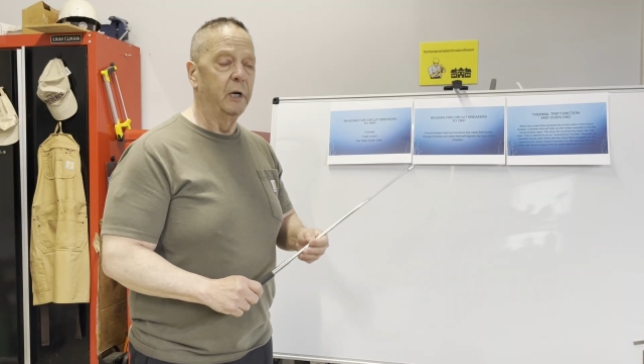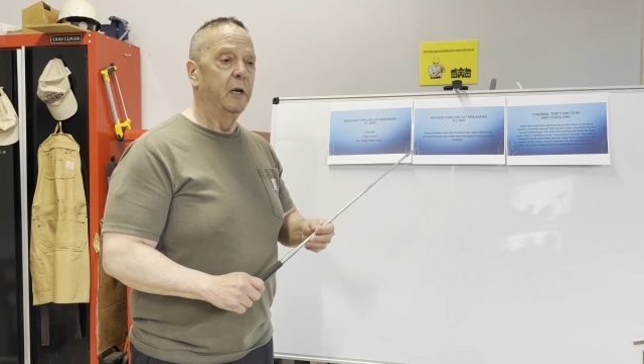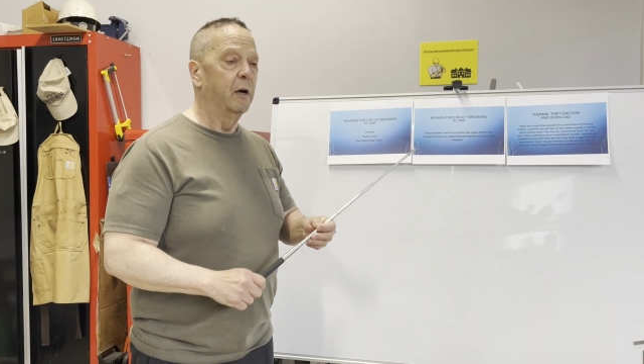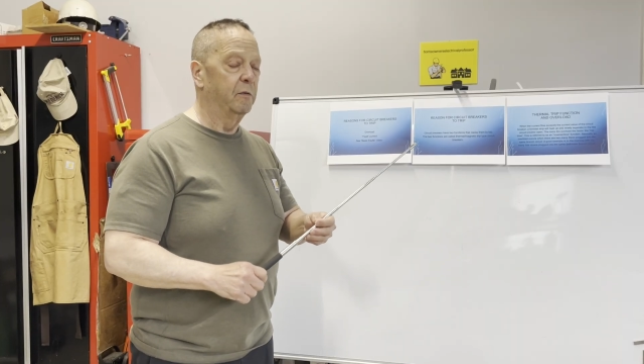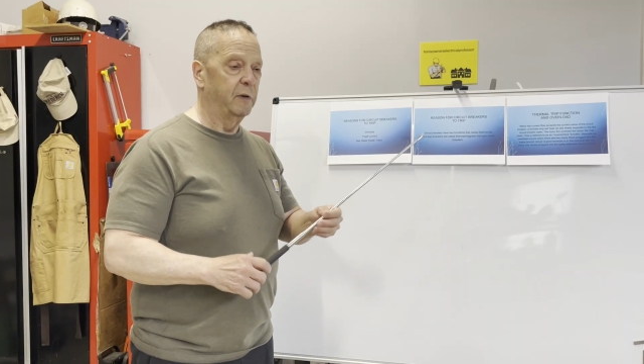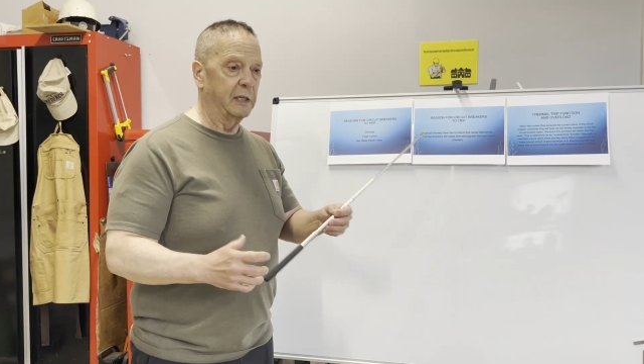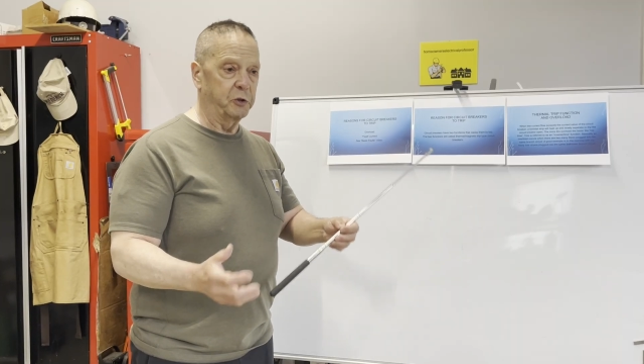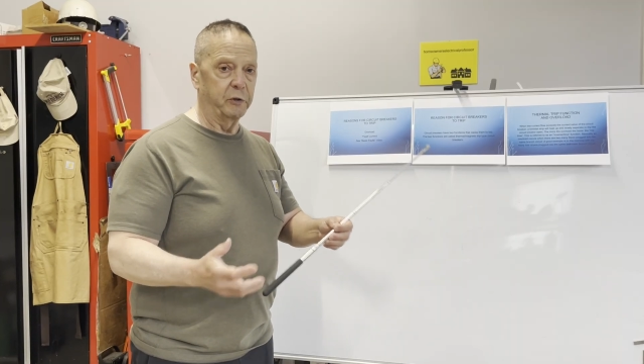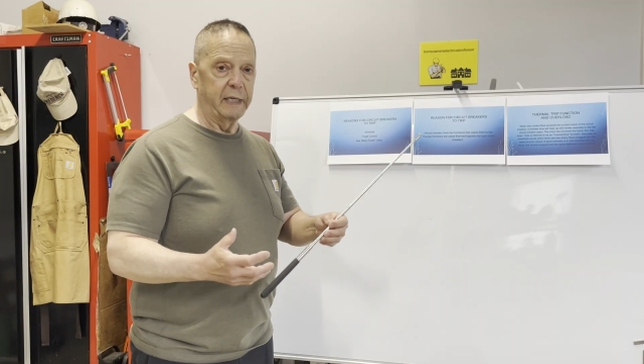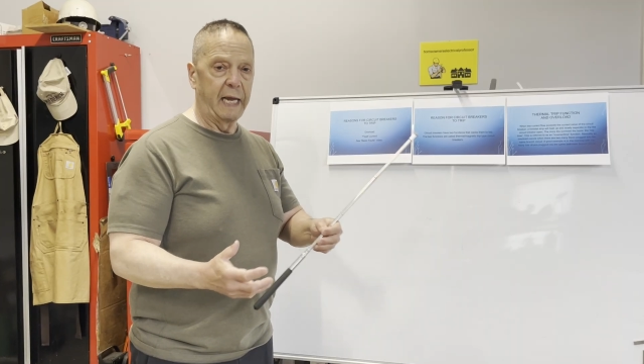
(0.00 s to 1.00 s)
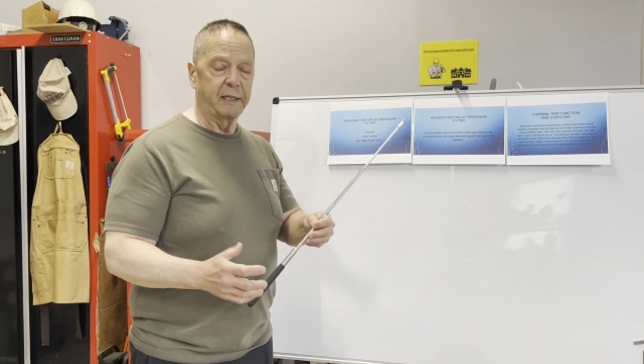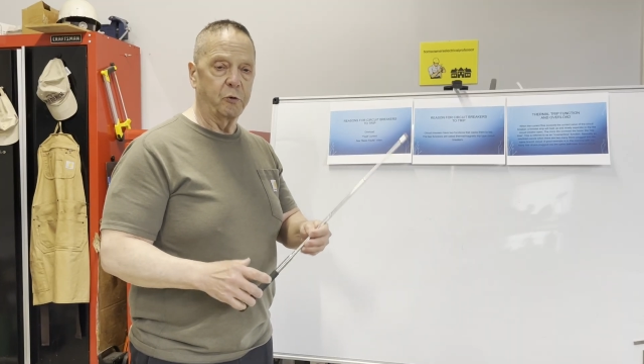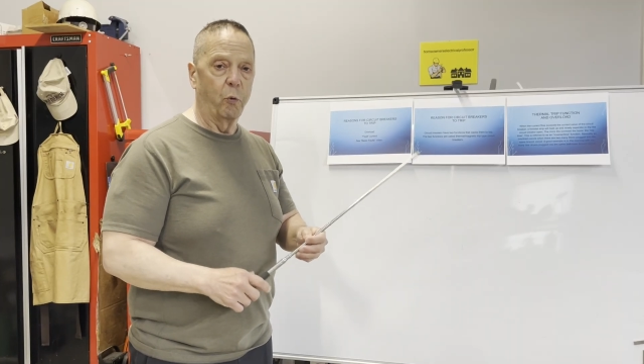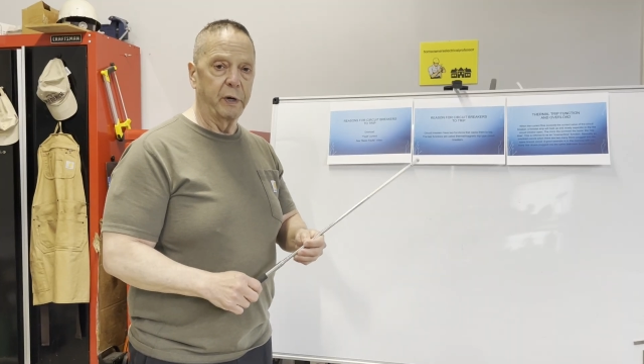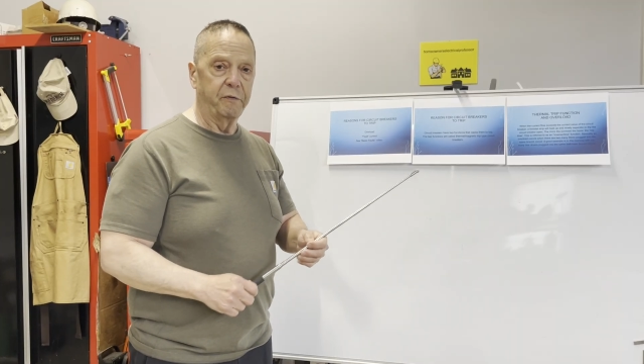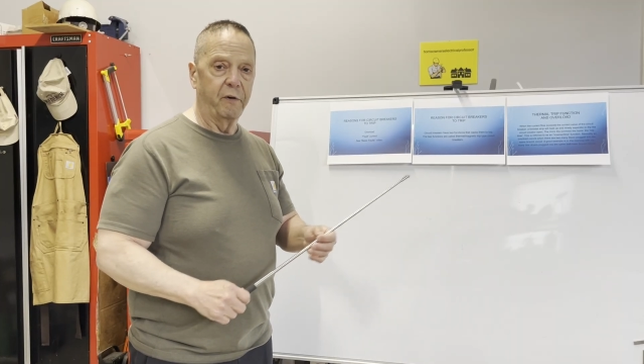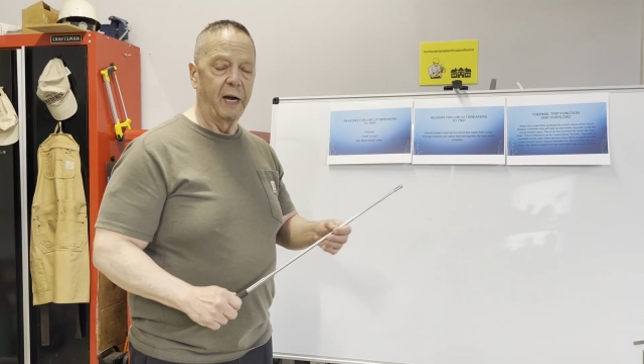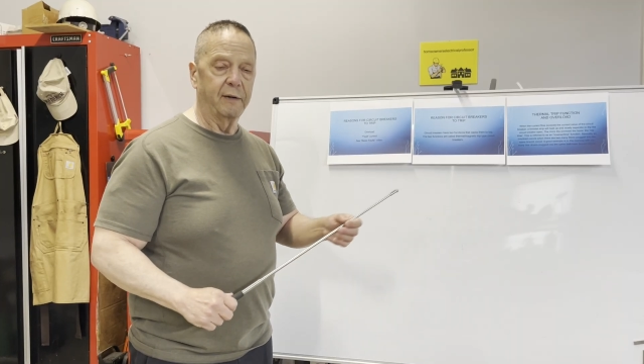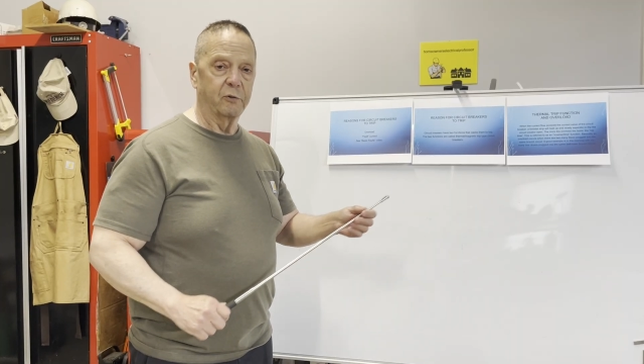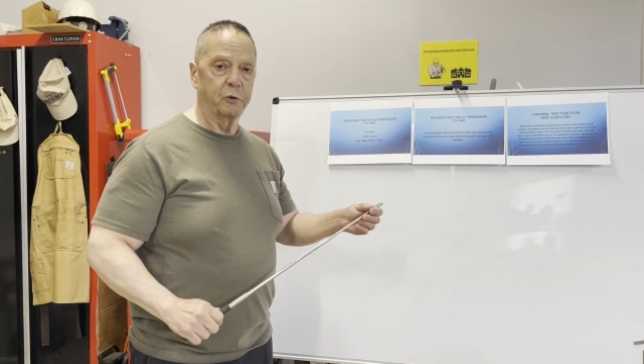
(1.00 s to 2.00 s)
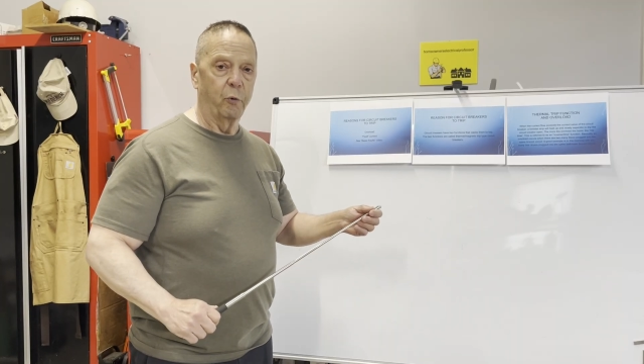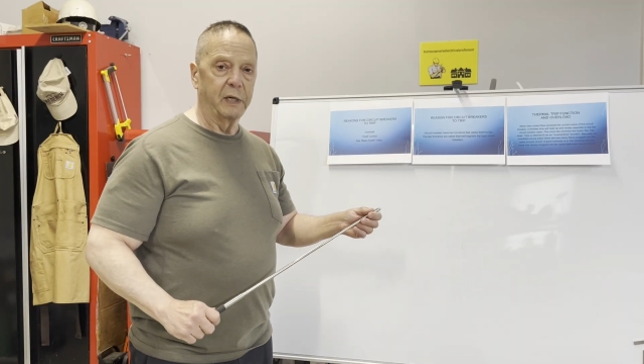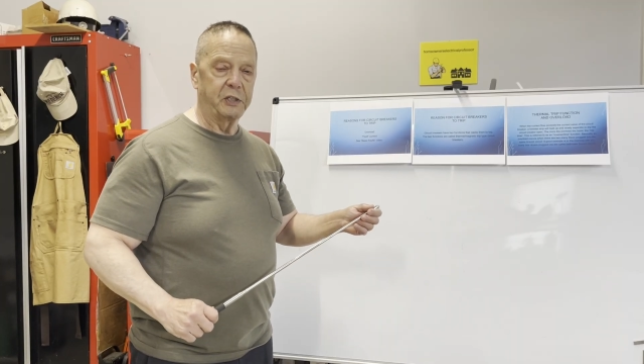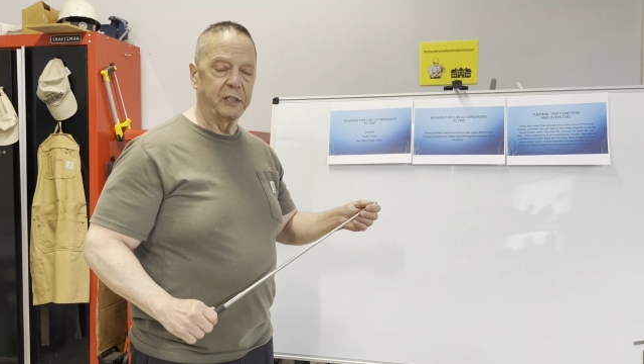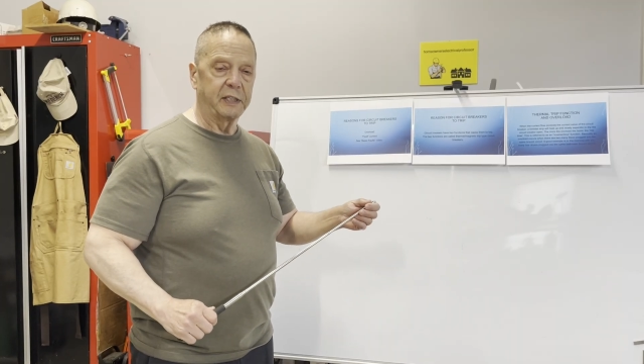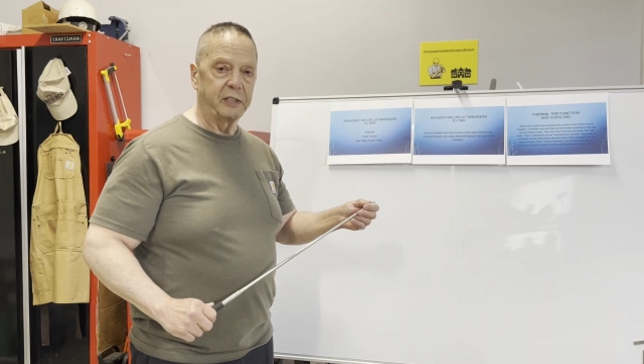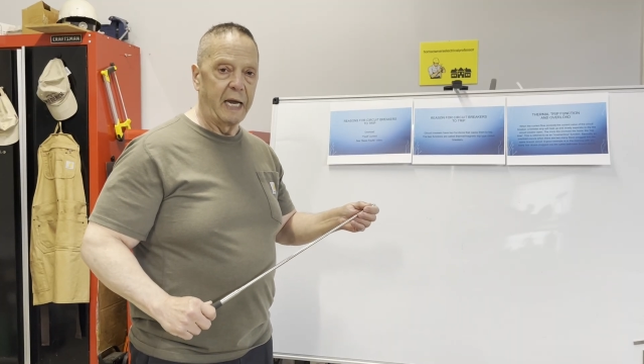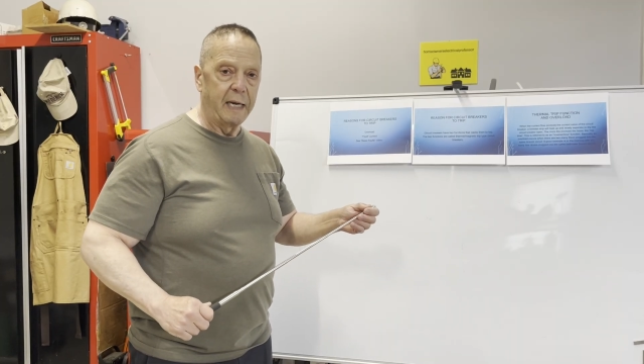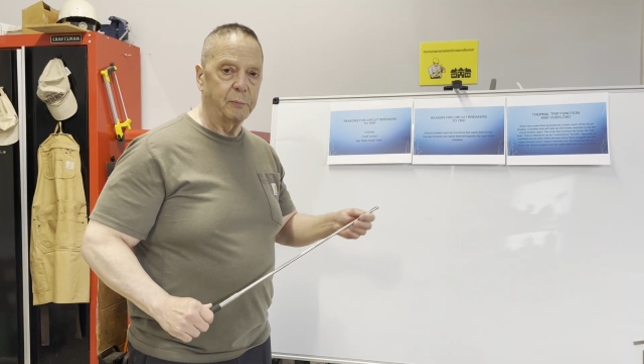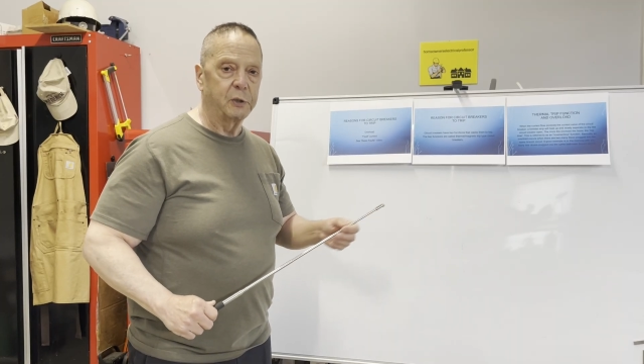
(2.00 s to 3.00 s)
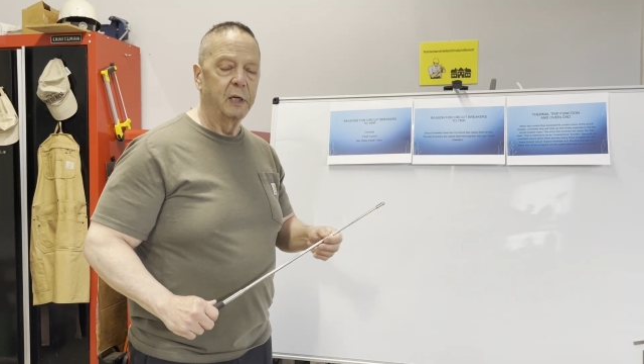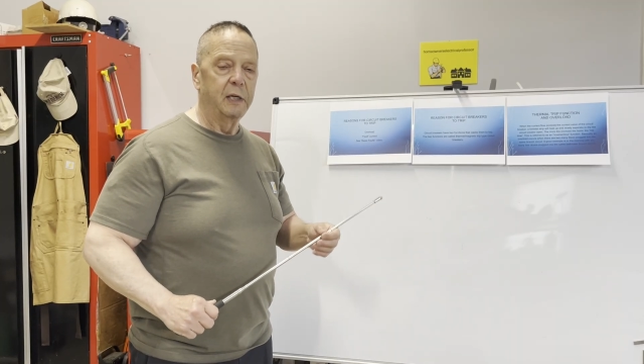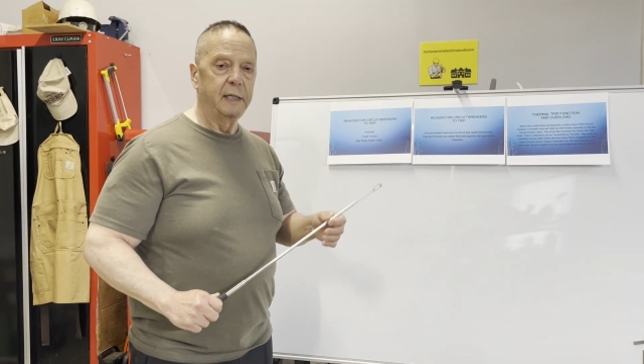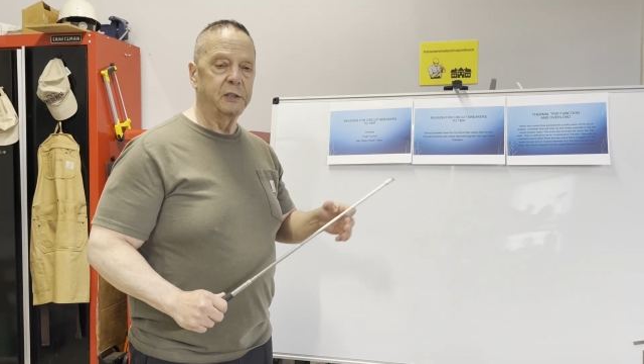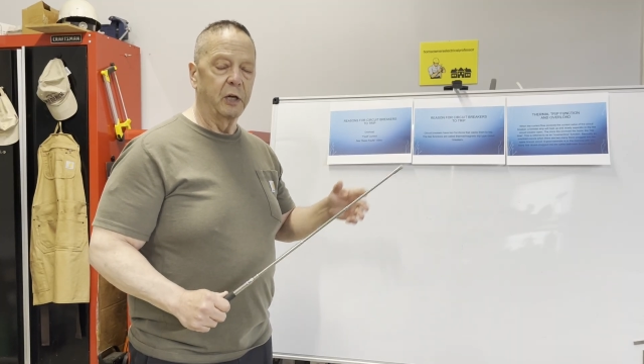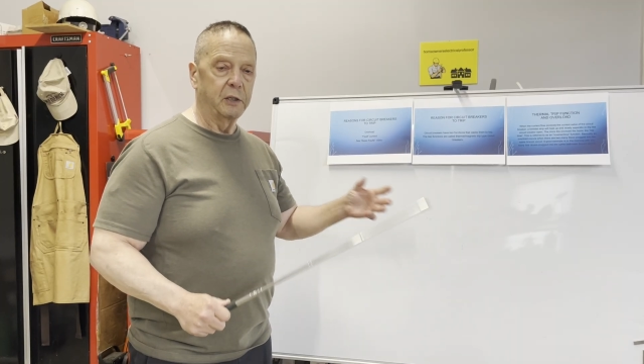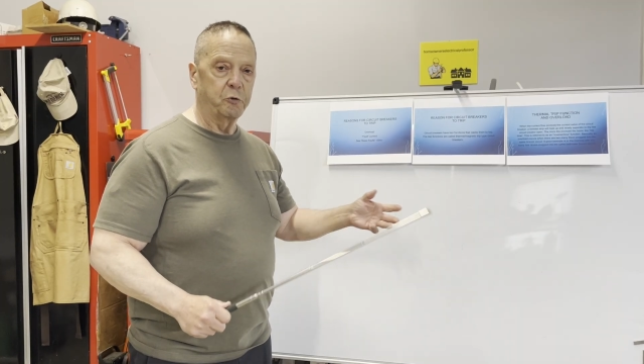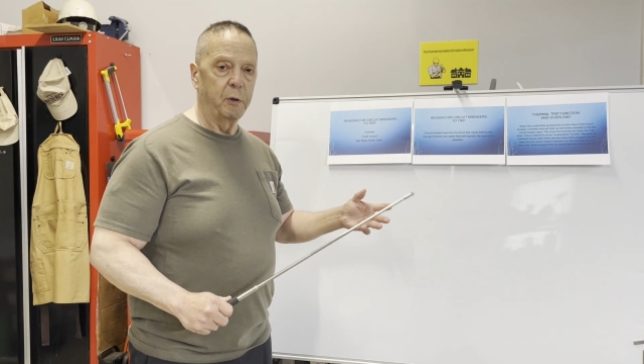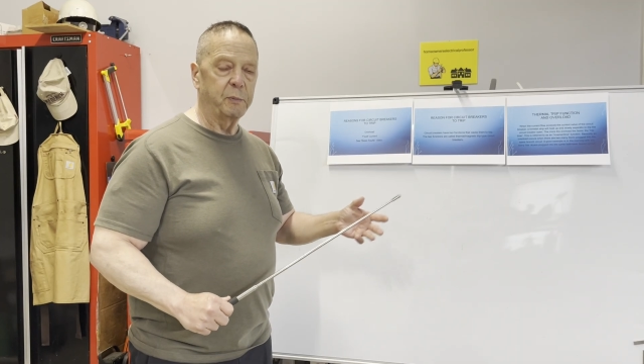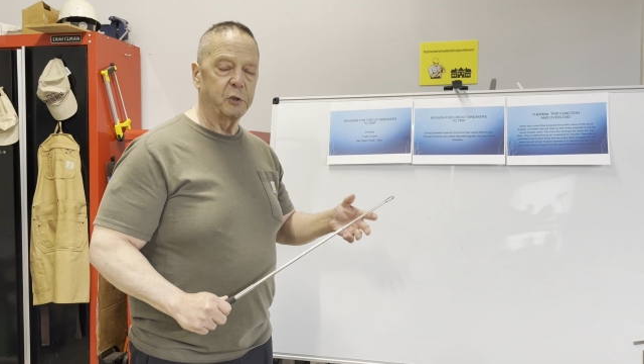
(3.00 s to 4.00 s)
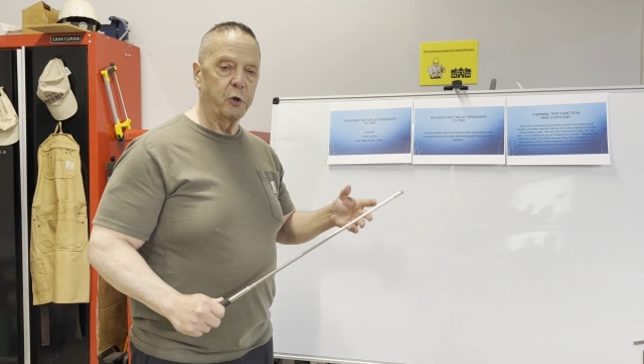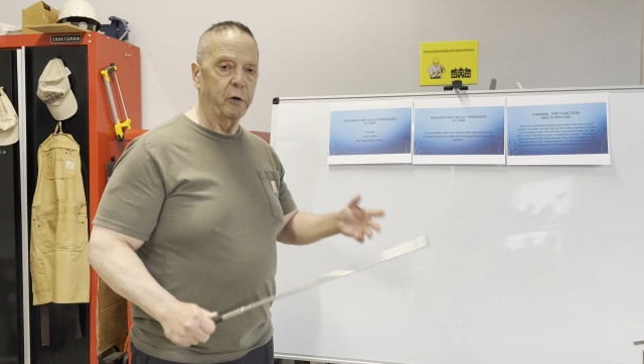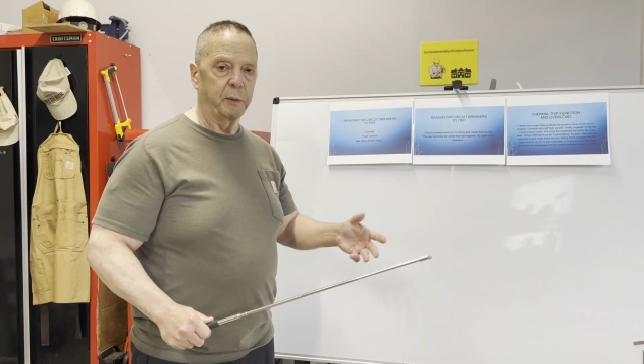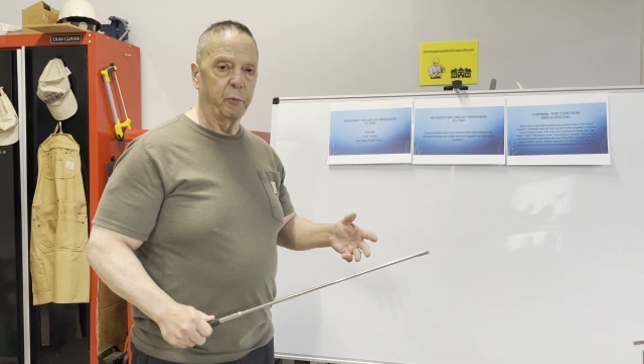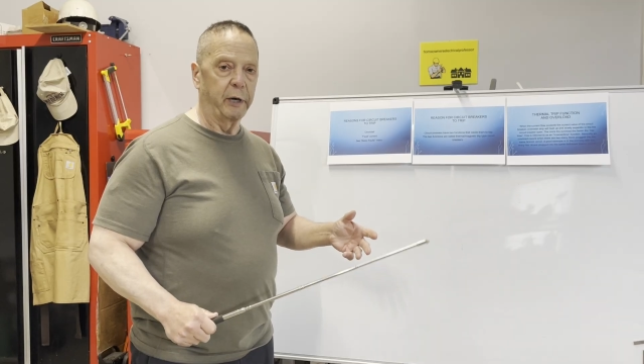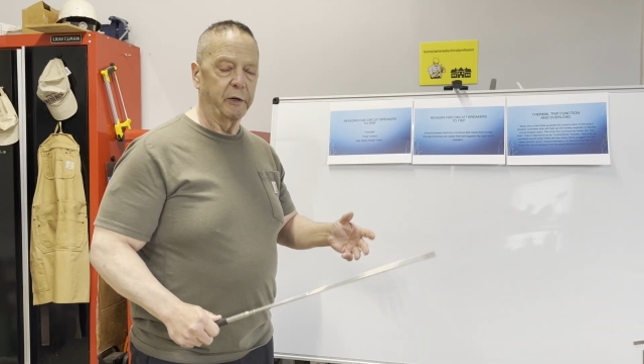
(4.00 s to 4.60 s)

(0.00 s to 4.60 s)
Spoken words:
eventually that 25 or 26 amps, it's going to trip the circuit breaker.